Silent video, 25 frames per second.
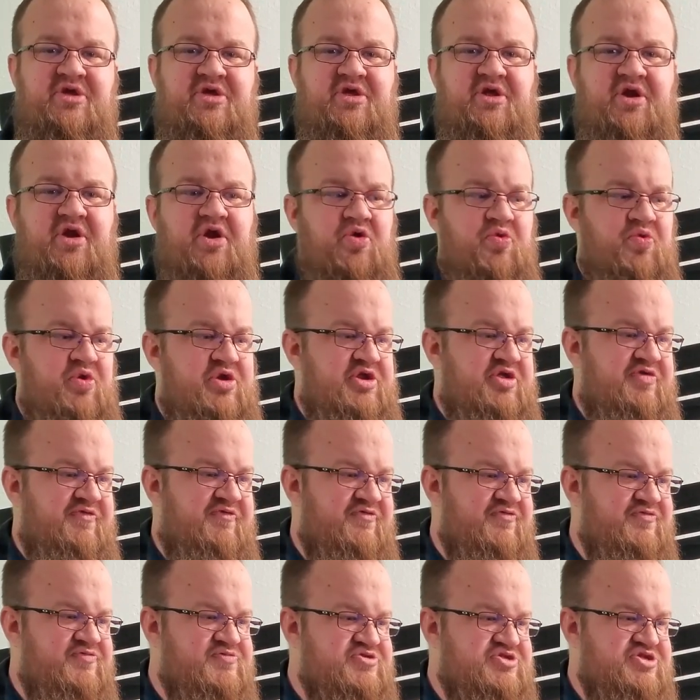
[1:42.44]
You know, when you
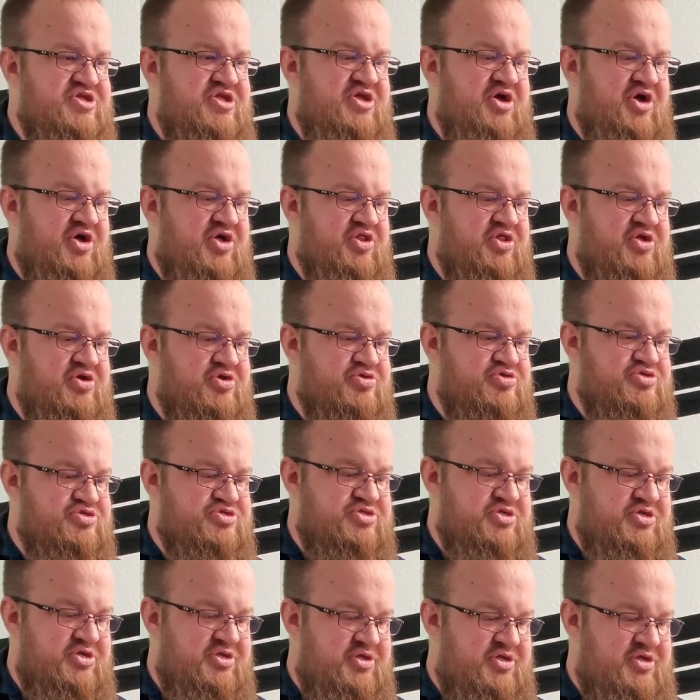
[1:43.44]
see all
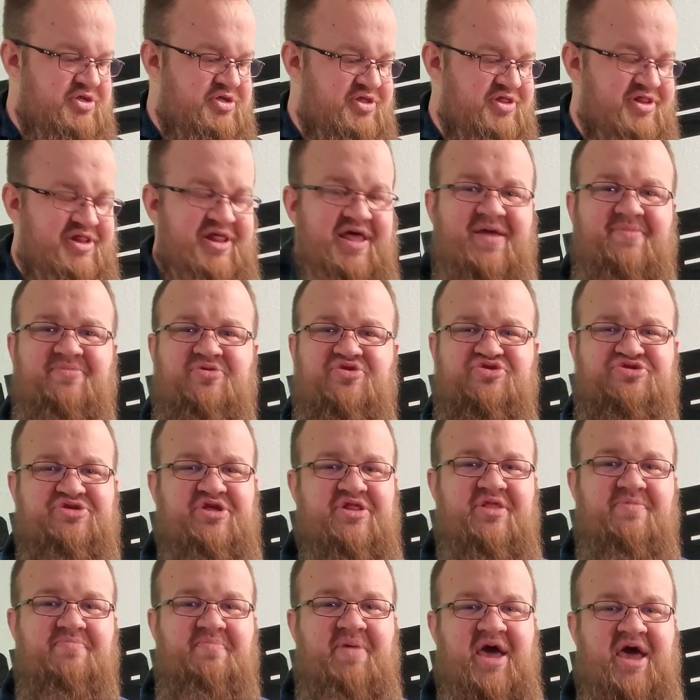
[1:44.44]
those labels
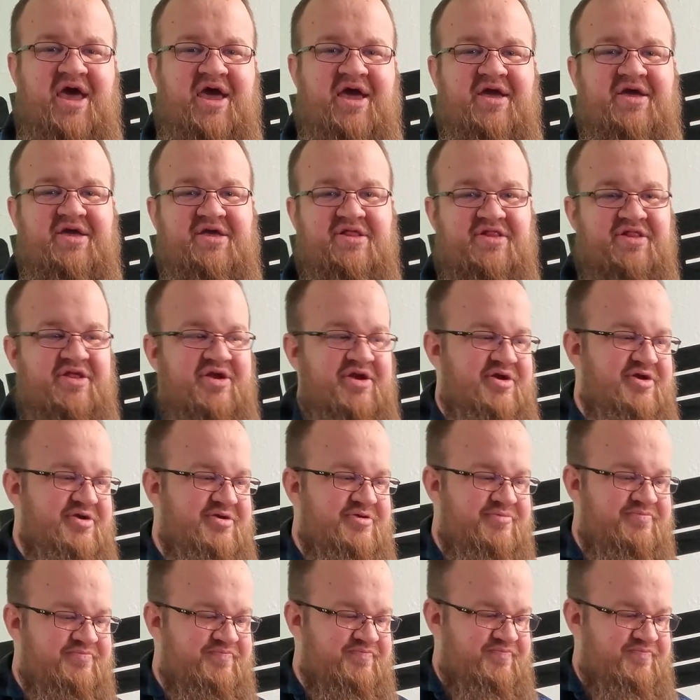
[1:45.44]
on the back and they're